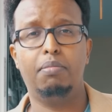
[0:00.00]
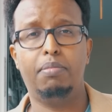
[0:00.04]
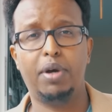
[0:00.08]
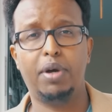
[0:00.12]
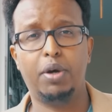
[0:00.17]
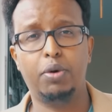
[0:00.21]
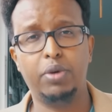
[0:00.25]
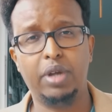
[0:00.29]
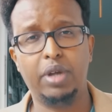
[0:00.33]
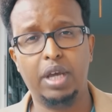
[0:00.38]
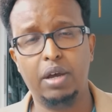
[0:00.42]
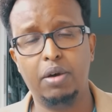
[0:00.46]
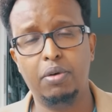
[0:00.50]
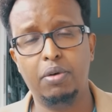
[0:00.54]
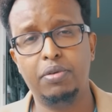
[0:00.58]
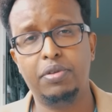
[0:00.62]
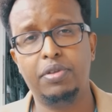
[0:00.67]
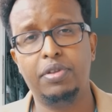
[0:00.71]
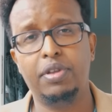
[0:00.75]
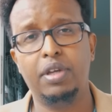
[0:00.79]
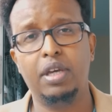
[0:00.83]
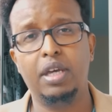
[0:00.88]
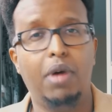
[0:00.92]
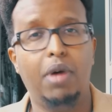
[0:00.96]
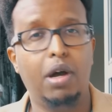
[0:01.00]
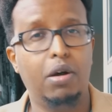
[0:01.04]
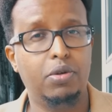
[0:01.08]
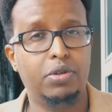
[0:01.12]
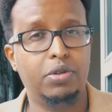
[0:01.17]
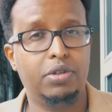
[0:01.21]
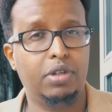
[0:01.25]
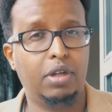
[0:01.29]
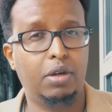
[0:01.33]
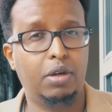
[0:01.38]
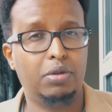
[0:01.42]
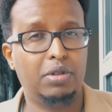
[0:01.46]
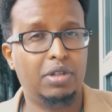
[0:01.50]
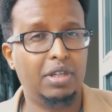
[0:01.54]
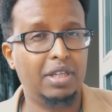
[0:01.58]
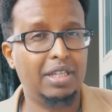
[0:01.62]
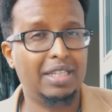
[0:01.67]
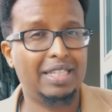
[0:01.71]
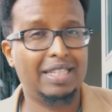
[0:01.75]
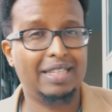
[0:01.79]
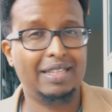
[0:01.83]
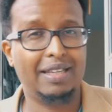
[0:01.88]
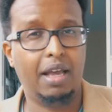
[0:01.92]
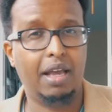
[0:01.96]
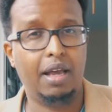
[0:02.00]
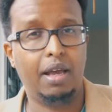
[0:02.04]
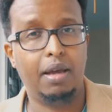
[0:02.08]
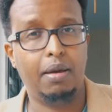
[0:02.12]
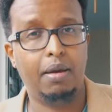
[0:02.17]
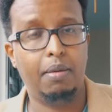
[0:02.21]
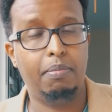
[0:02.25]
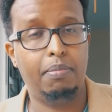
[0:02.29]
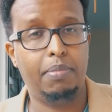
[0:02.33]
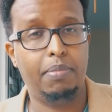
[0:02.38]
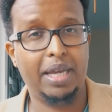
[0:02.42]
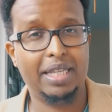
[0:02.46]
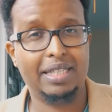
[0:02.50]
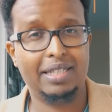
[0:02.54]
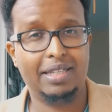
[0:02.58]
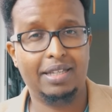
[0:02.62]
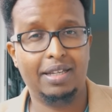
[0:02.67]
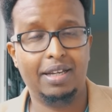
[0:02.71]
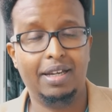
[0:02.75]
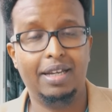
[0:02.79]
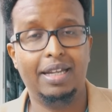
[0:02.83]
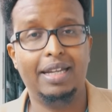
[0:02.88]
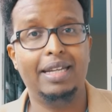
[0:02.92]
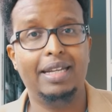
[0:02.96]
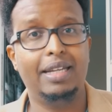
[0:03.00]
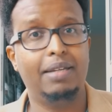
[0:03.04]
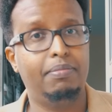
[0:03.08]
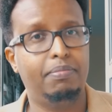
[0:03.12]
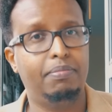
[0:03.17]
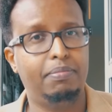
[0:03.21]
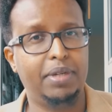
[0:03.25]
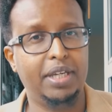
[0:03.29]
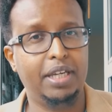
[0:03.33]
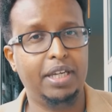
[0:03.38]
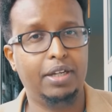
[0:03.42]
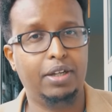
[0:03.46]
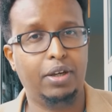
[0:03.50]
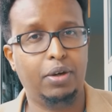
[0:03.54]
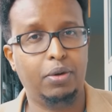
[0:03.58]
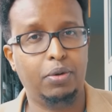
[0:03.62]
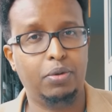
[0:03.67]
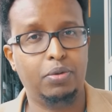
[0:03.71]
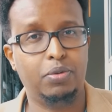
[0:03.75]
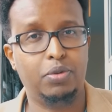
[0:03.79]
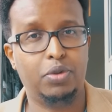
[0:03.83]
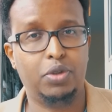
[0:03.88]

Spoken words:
bone health. I also noticed a better libido.